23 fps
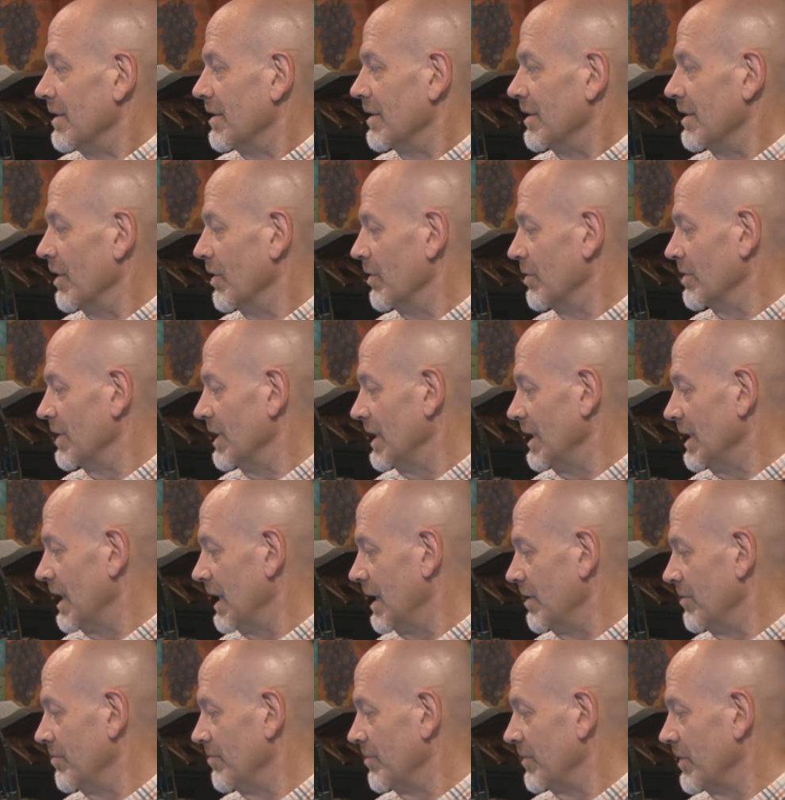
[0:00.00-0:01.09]
the only
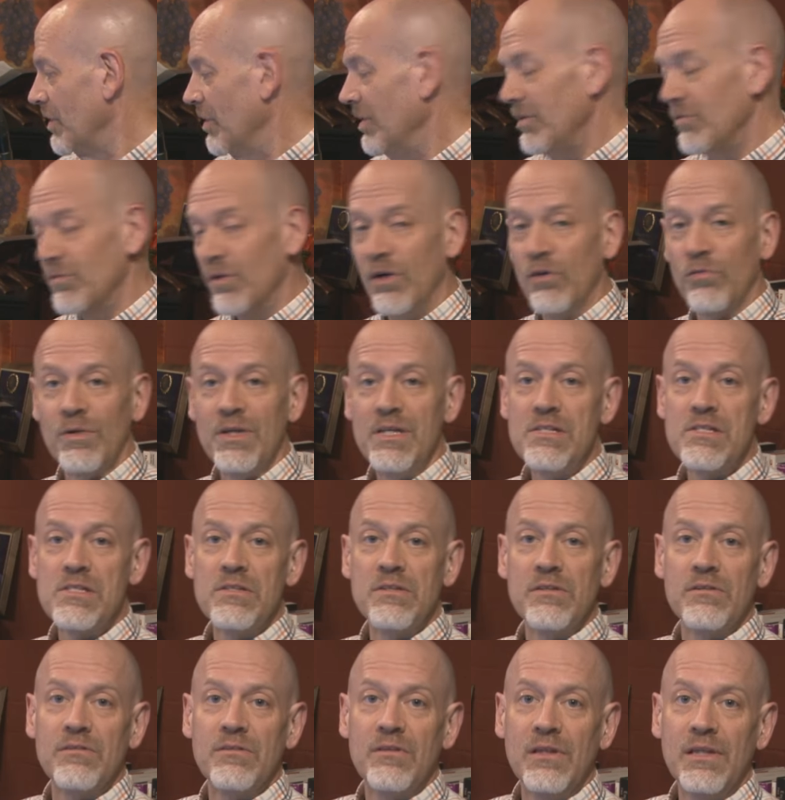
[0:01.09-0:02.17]
uh, the only real
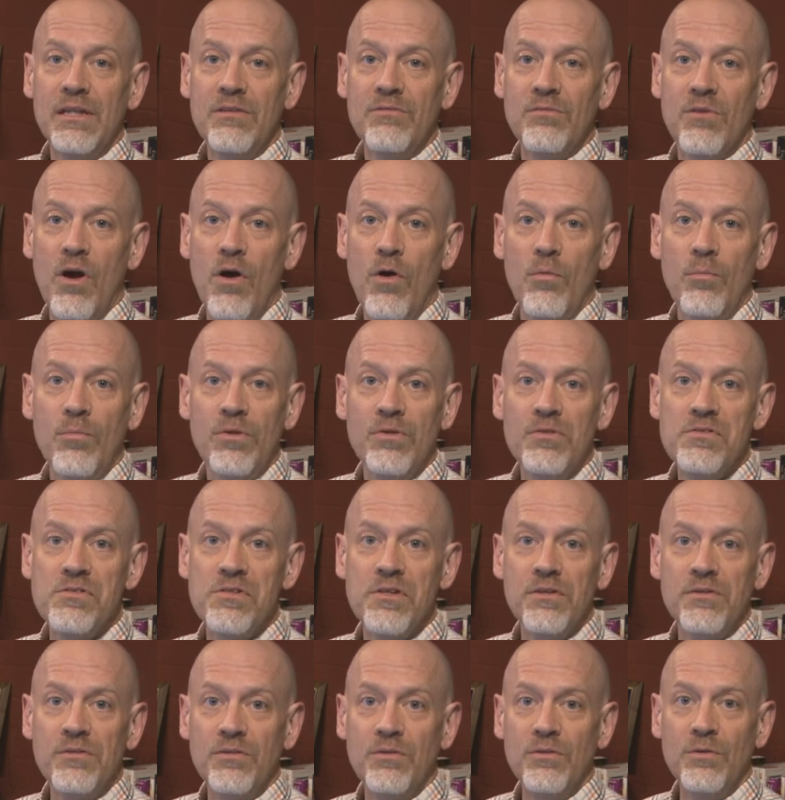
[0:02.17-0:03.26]
reason to leave Rome is
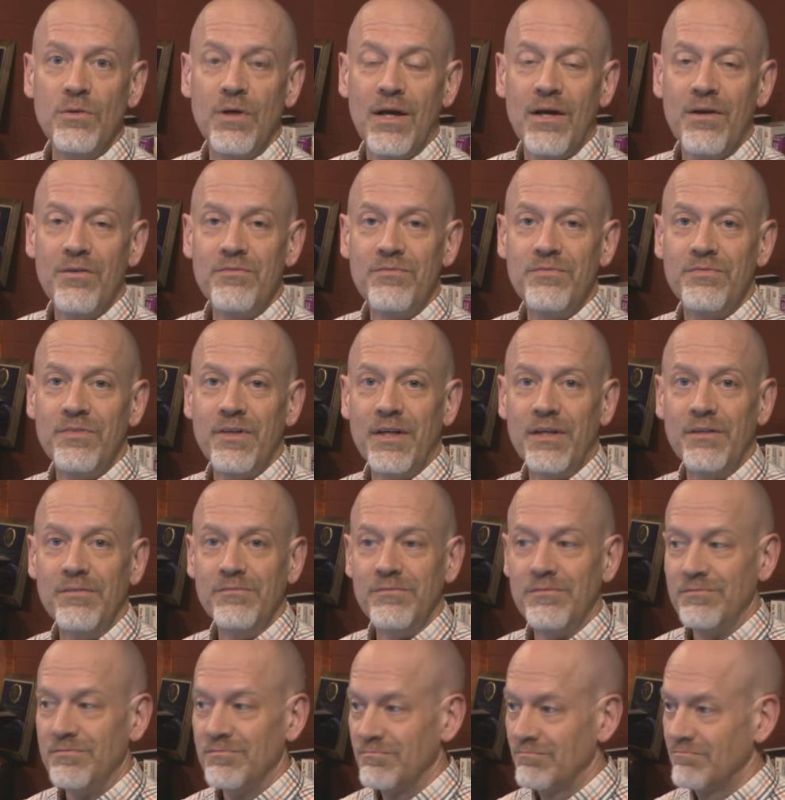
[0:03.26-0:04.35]
that you have uh,
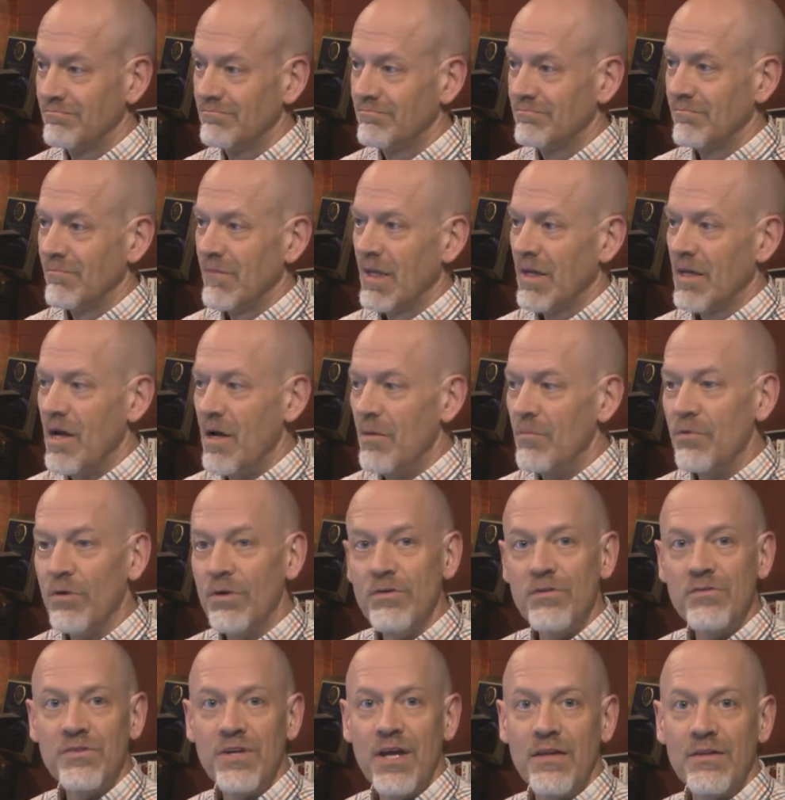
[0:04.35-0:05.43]
come to
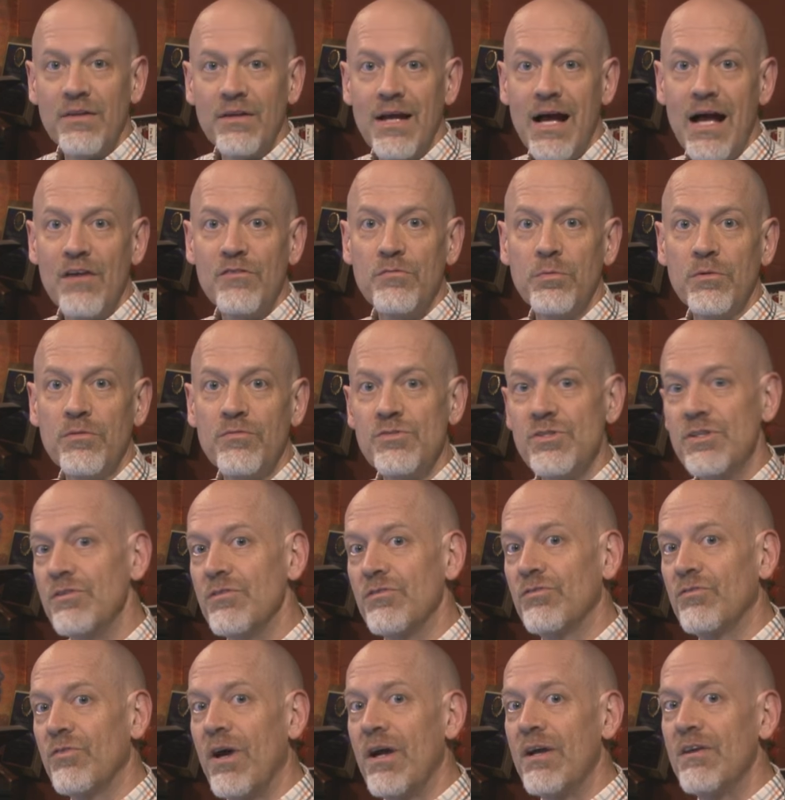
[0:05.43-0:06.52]
understand the gospel of
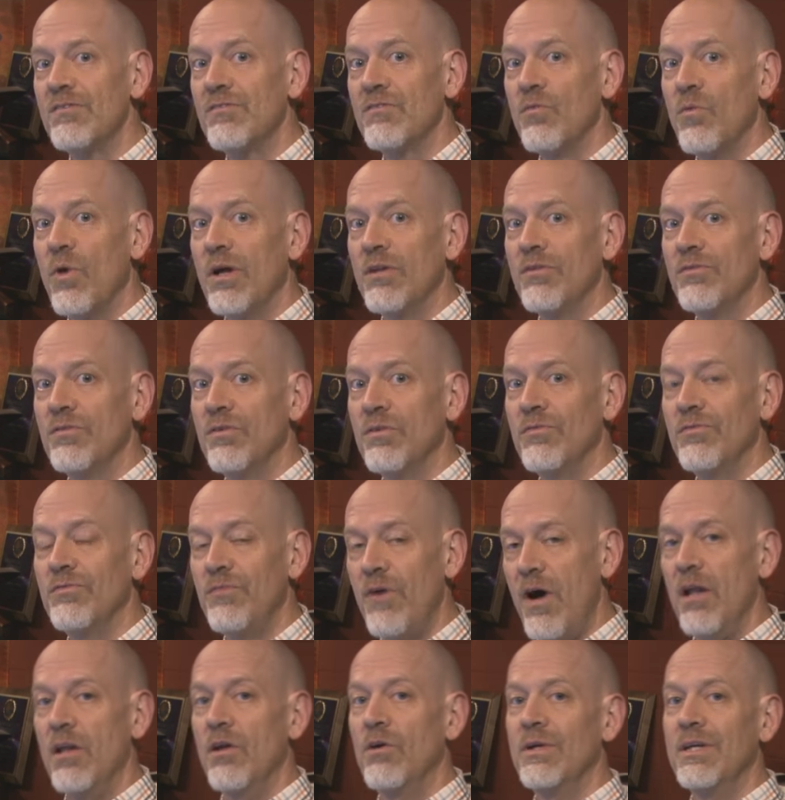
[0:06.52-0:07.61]
Jesus Christ and want to
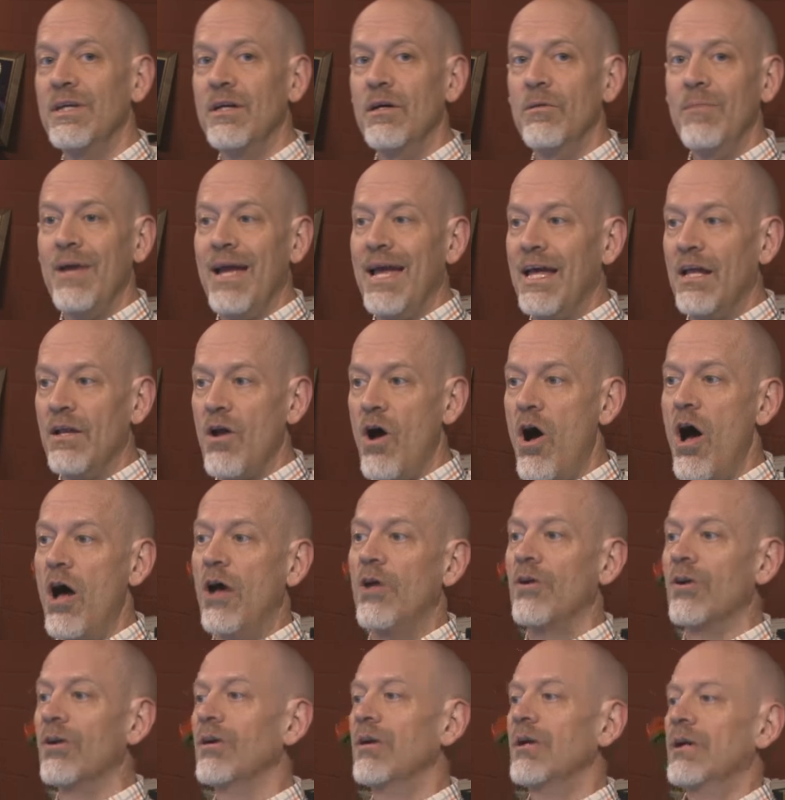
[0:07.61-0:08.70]
follow him and
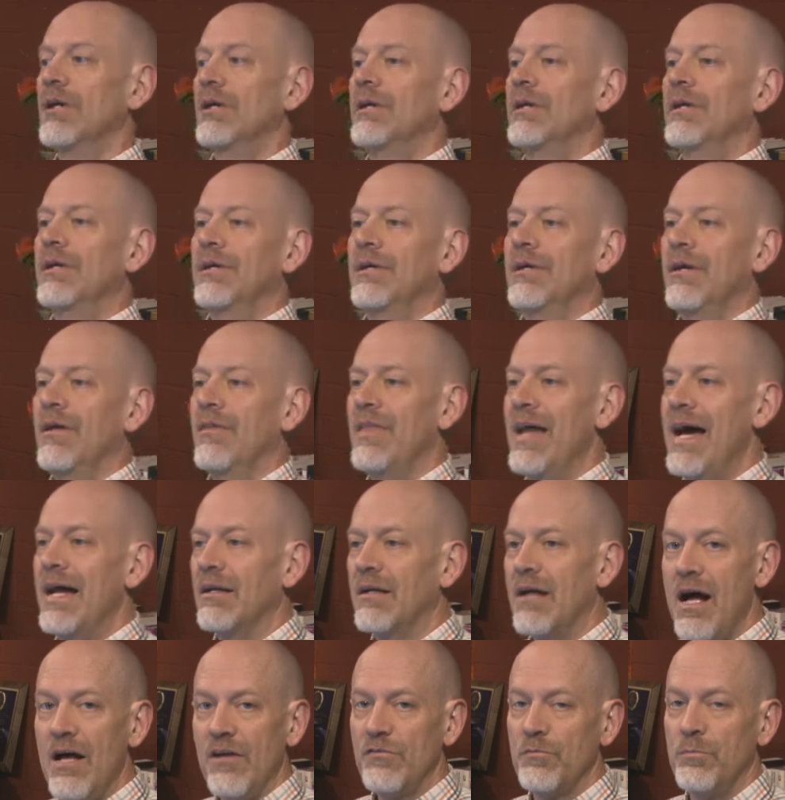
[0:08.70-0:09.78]
honor that
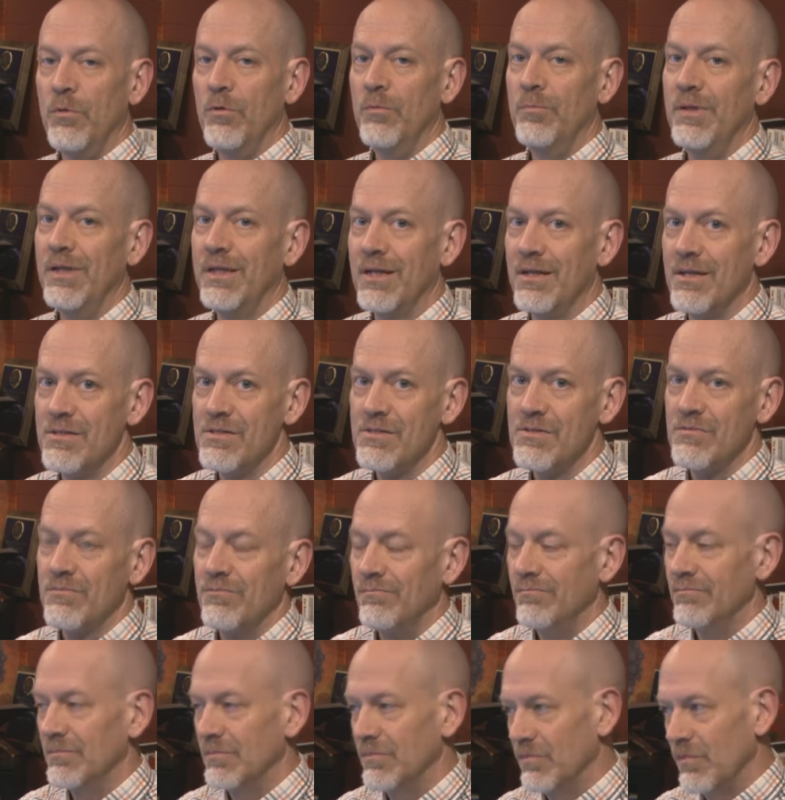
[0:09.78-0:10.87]
gospel because
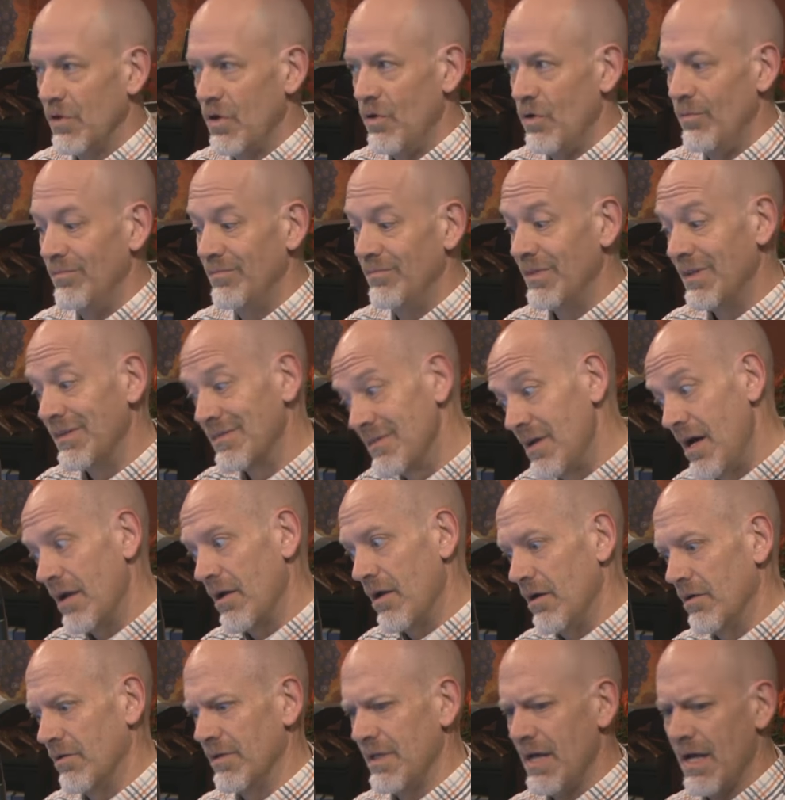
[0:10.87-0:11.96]
Rome does not
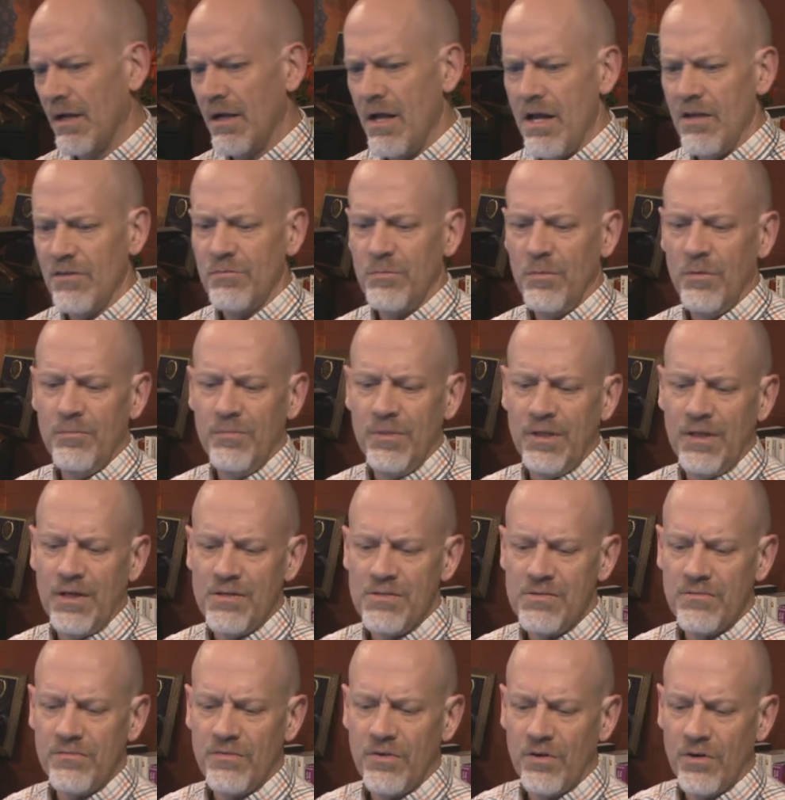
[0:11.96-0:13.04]
honor that gospel
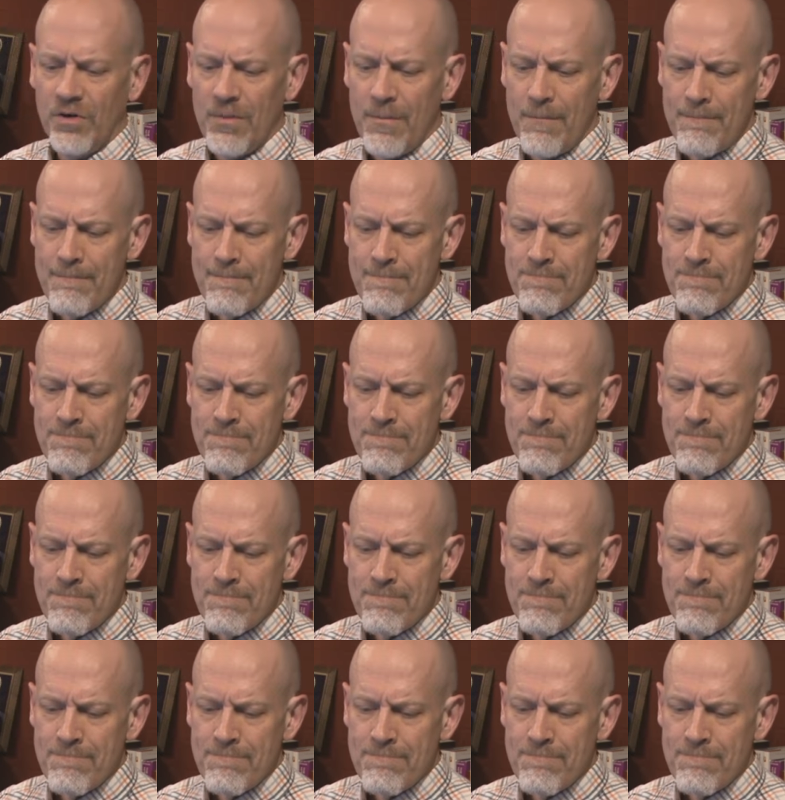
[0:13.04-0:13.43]
because of her